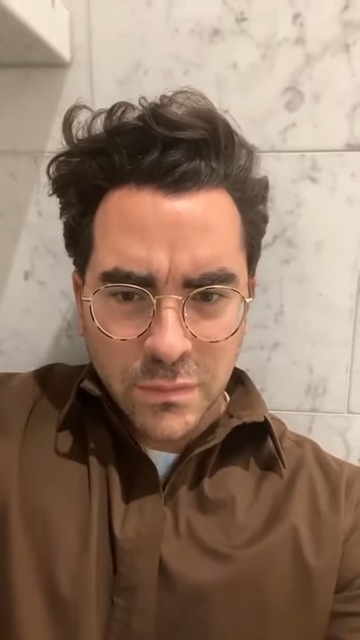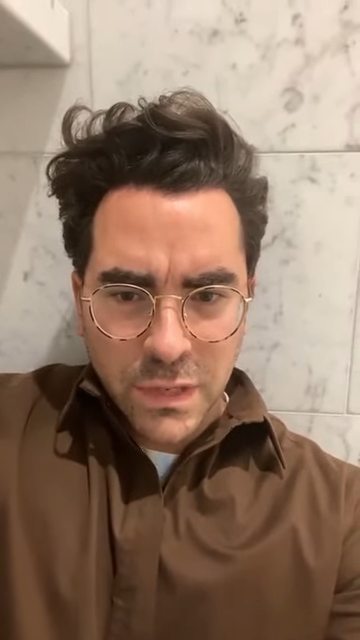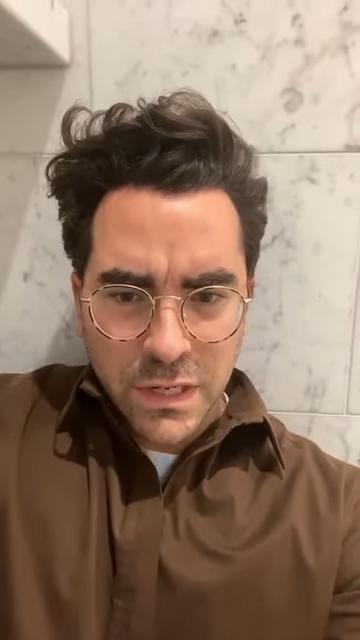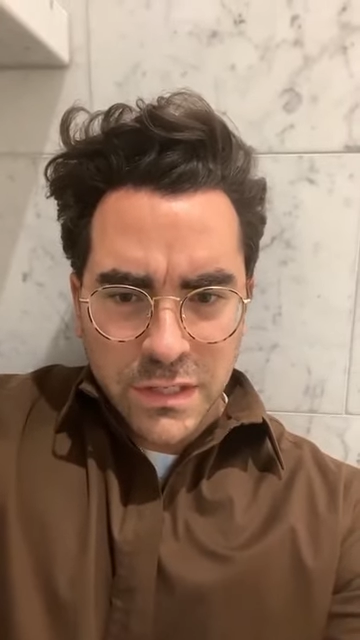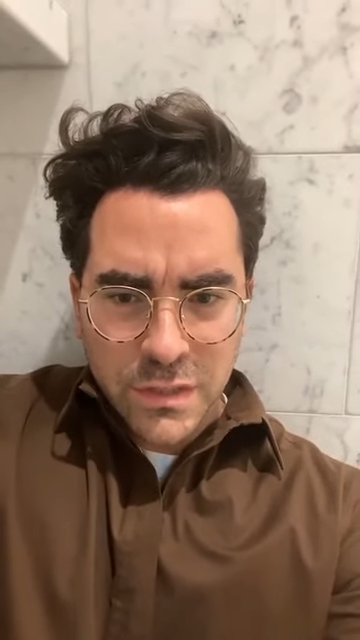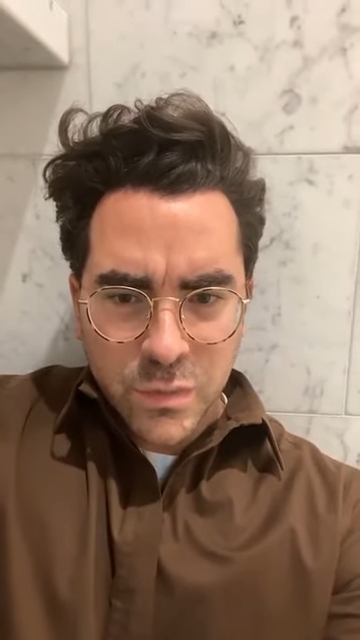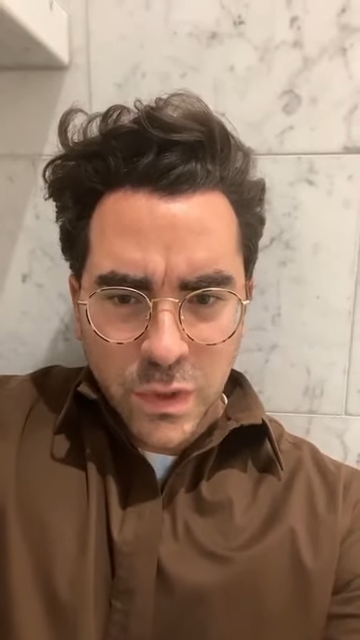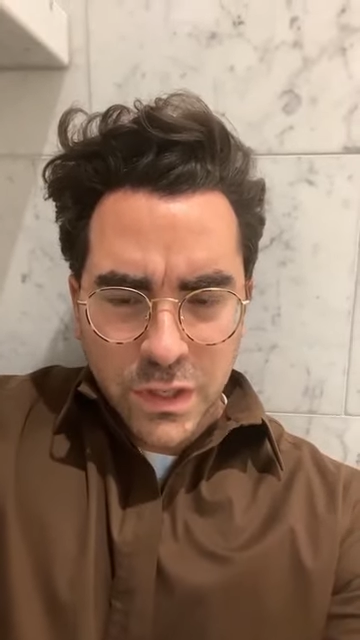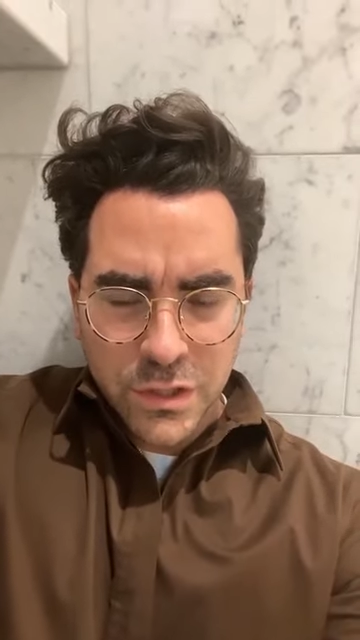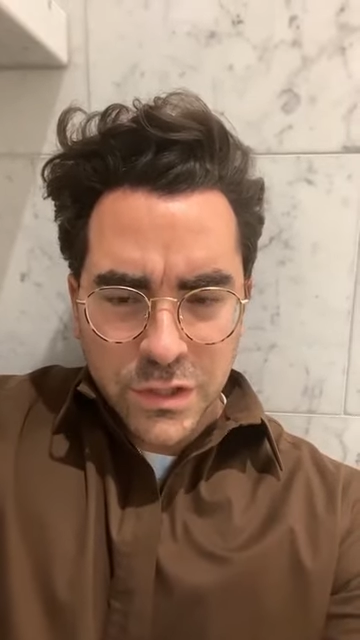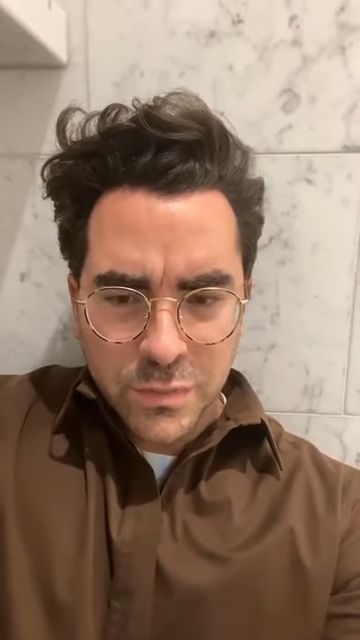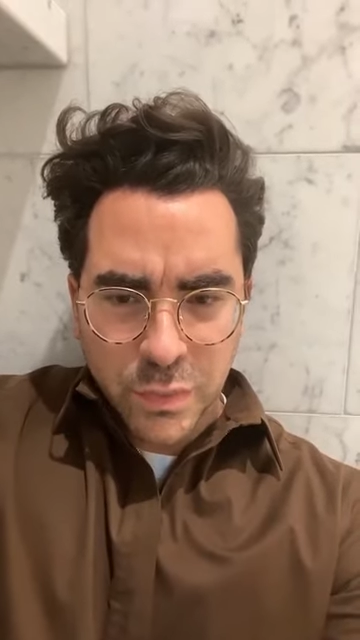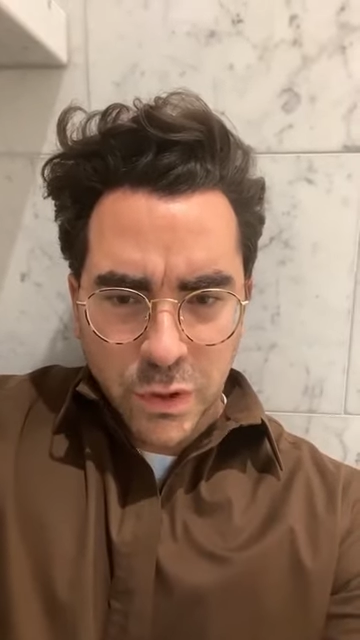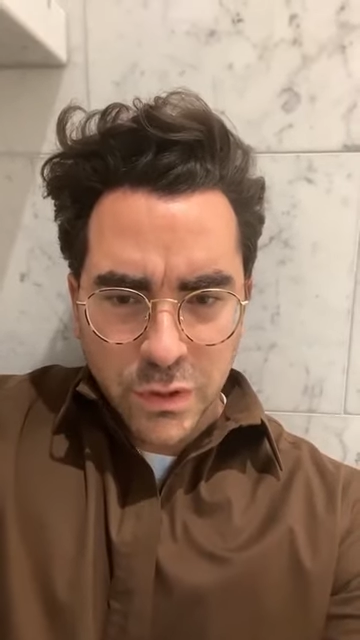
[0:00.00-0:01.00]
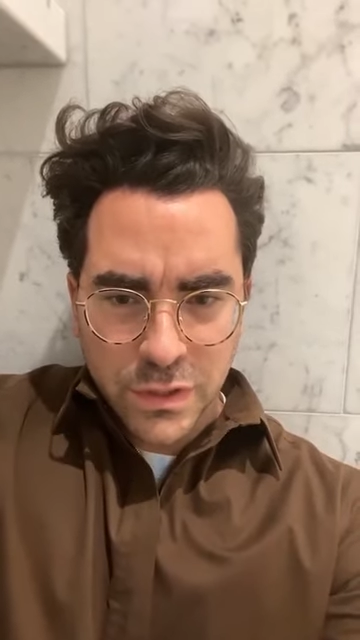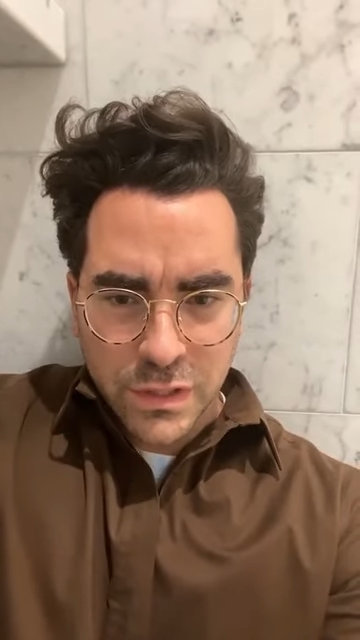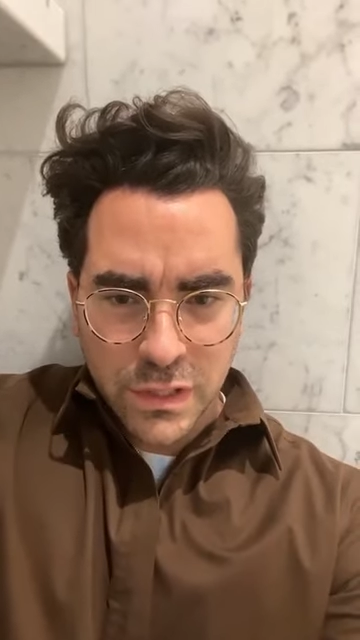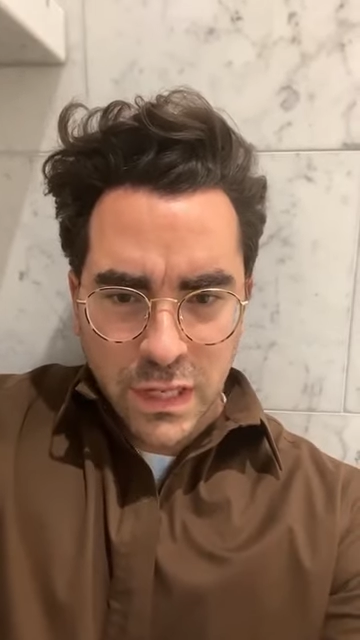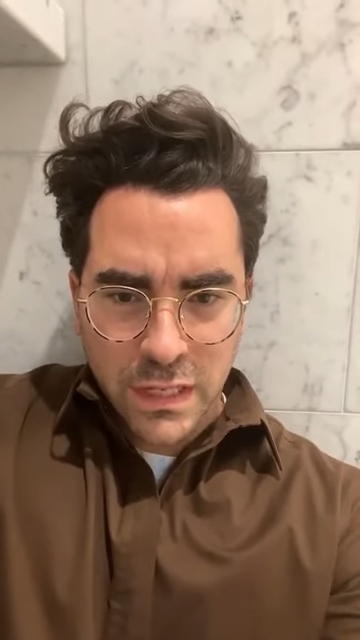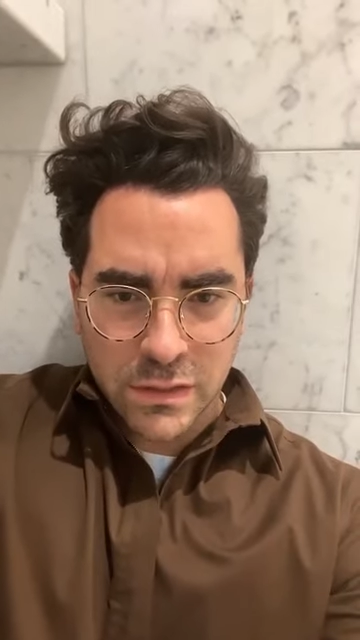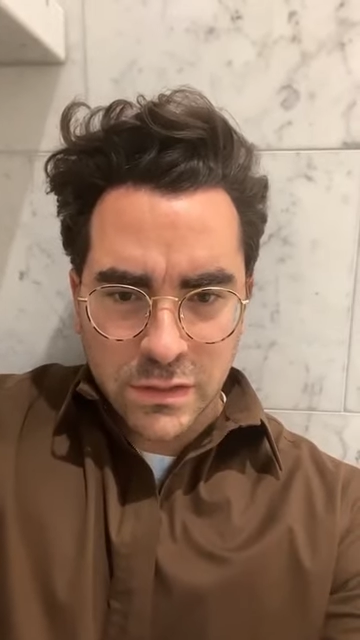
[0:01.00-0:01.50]
but I did want to just
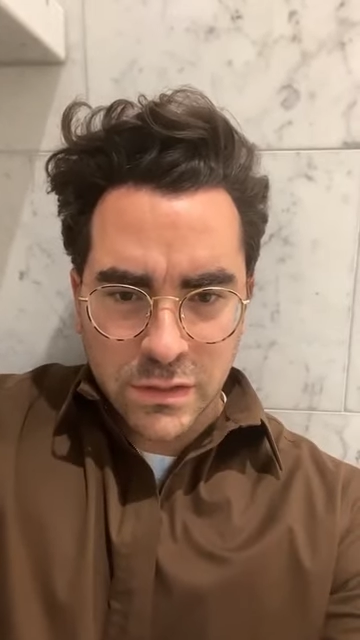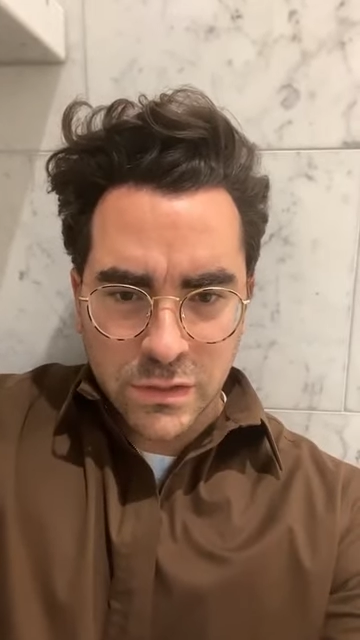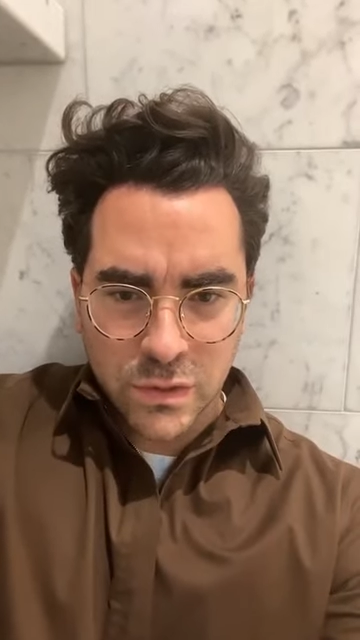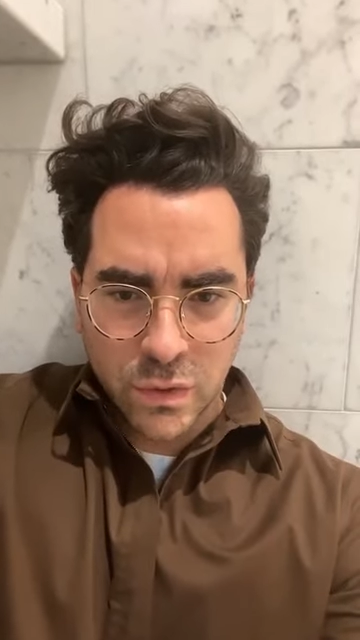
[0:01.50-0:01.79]
personalize this